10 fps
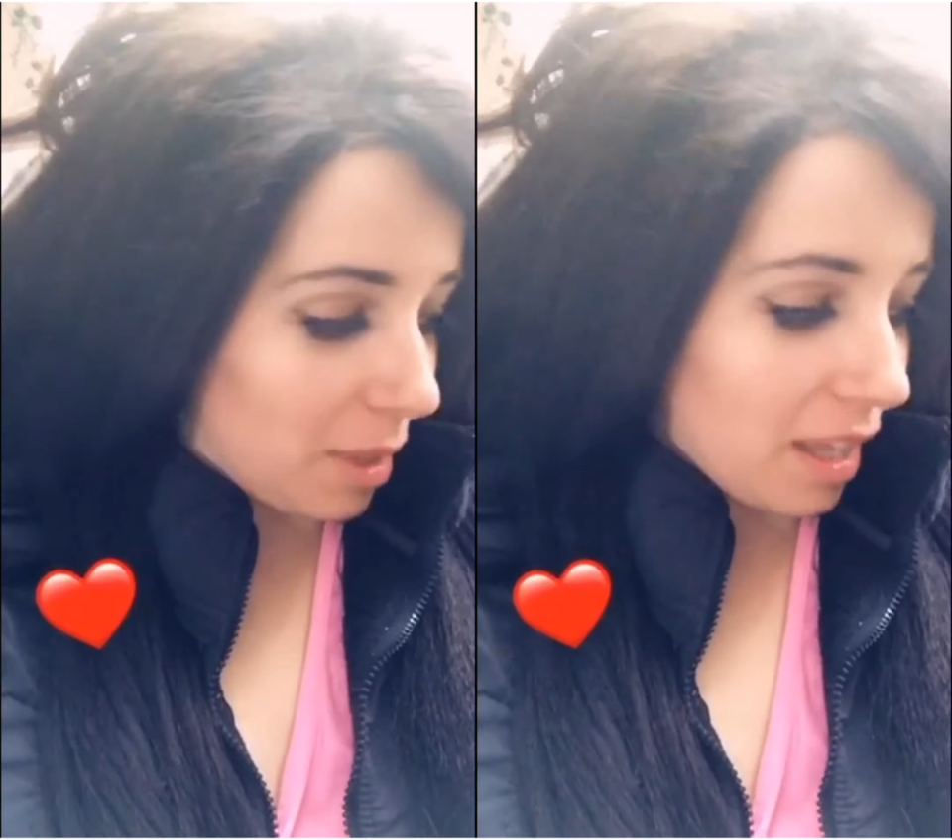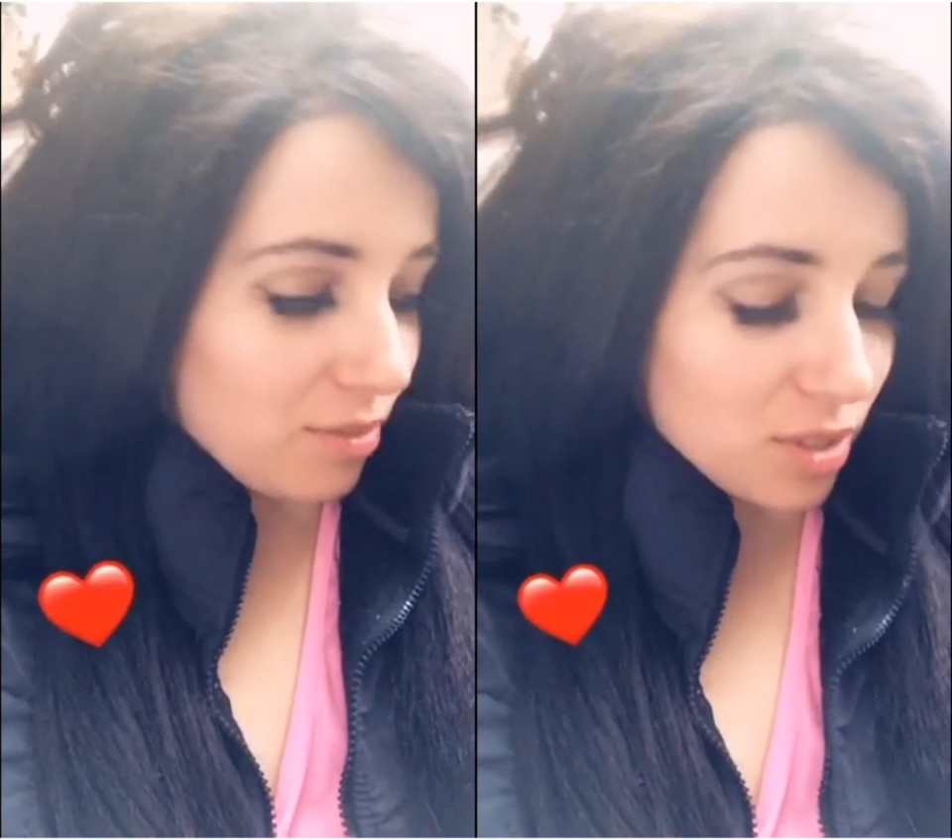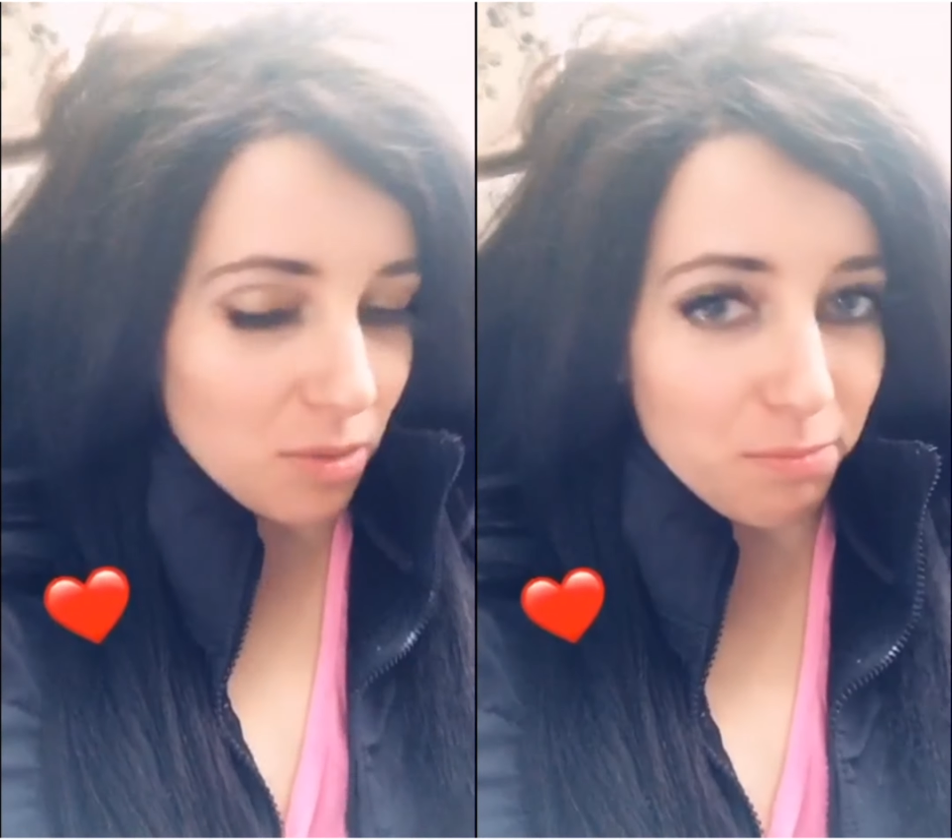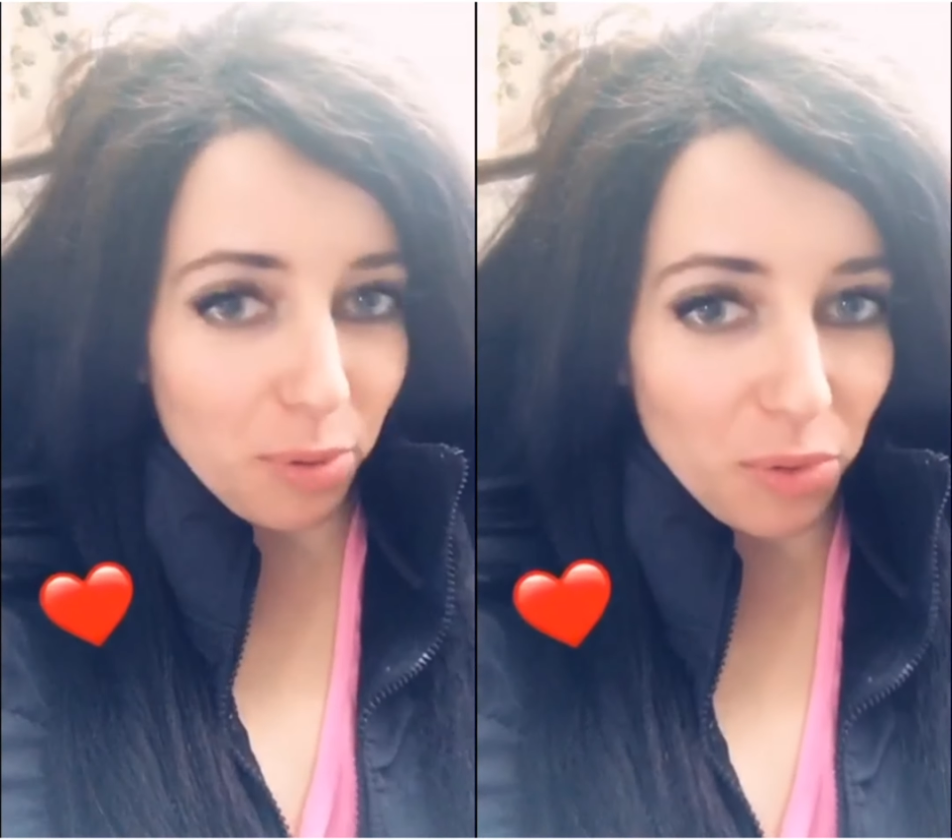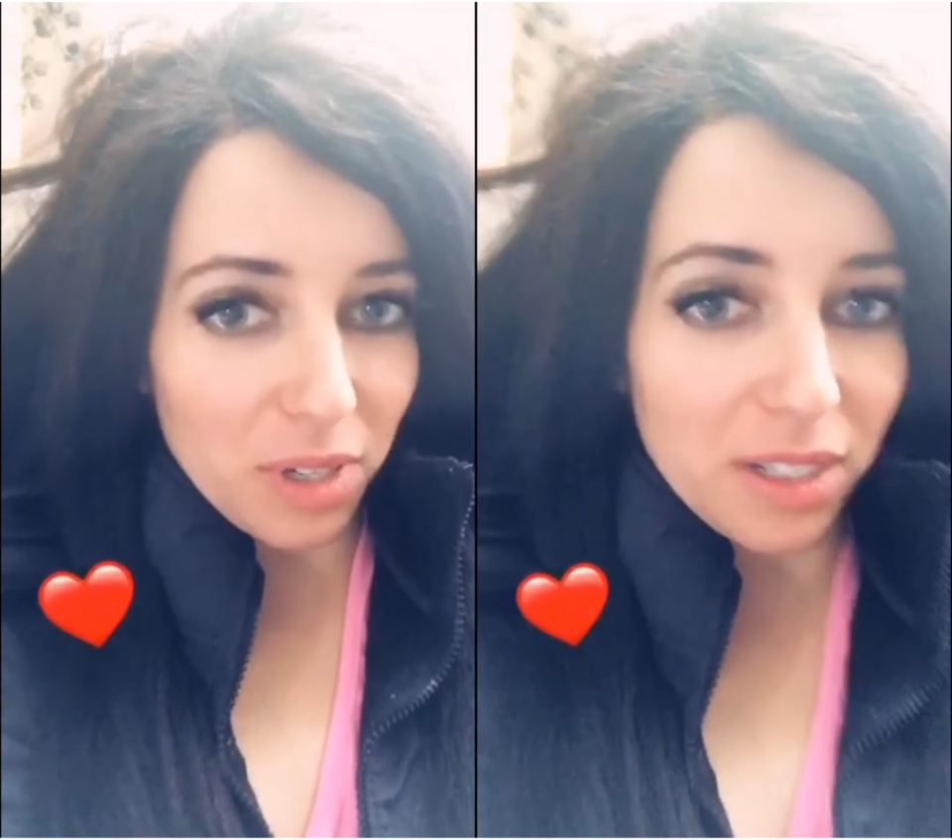life's so
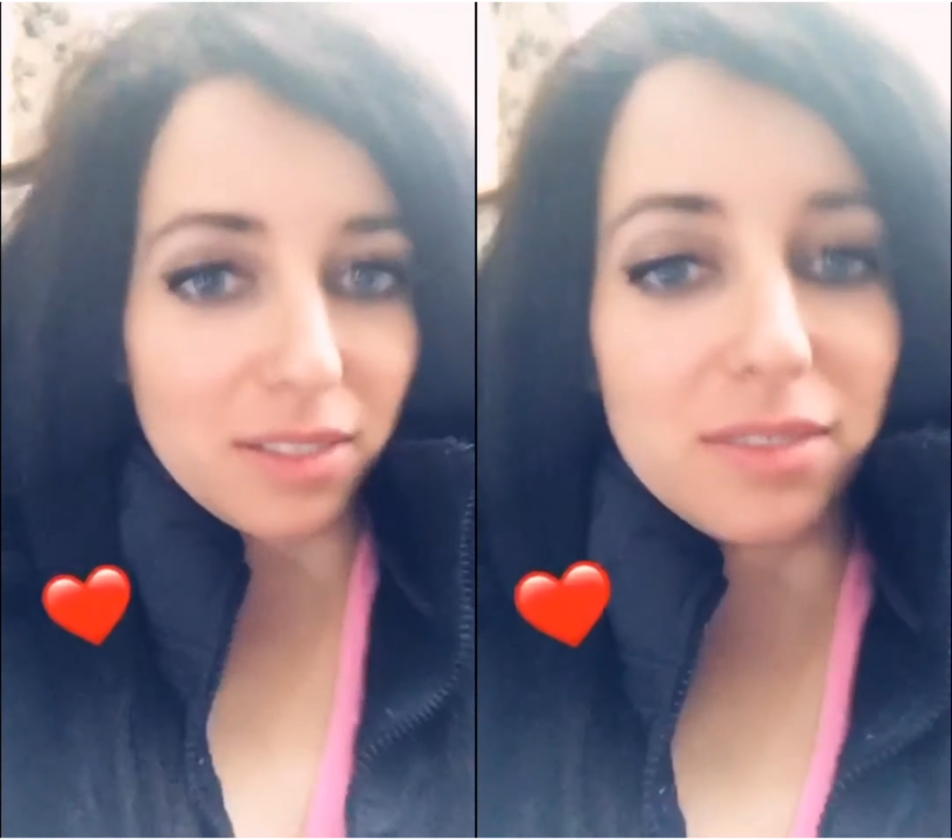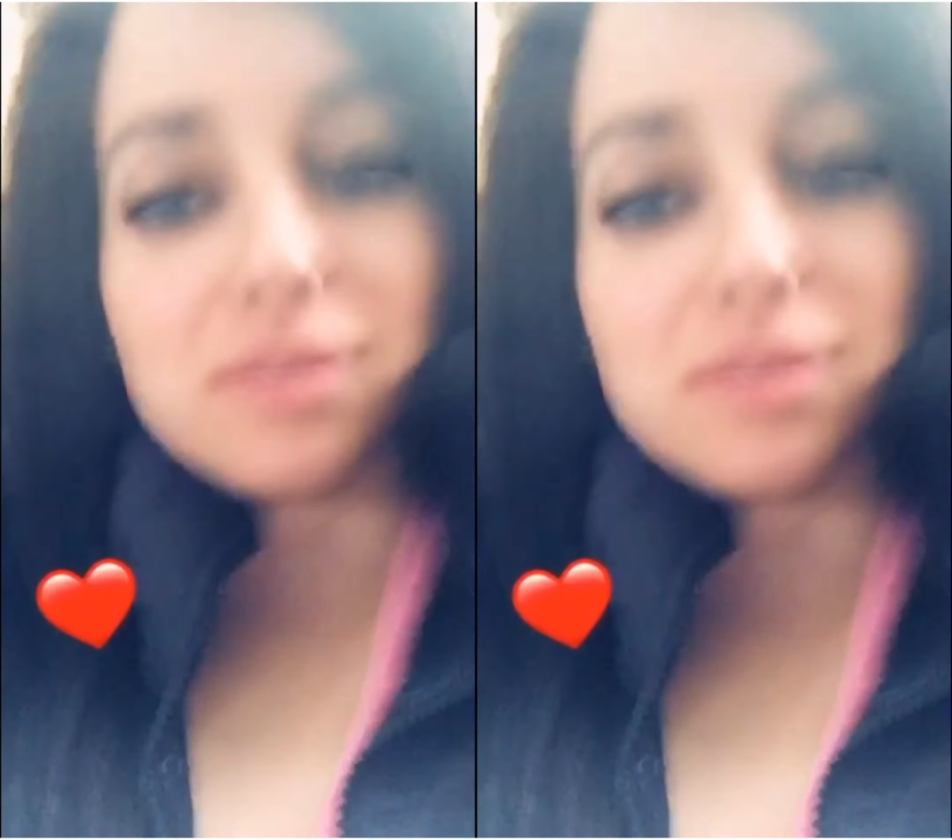boring.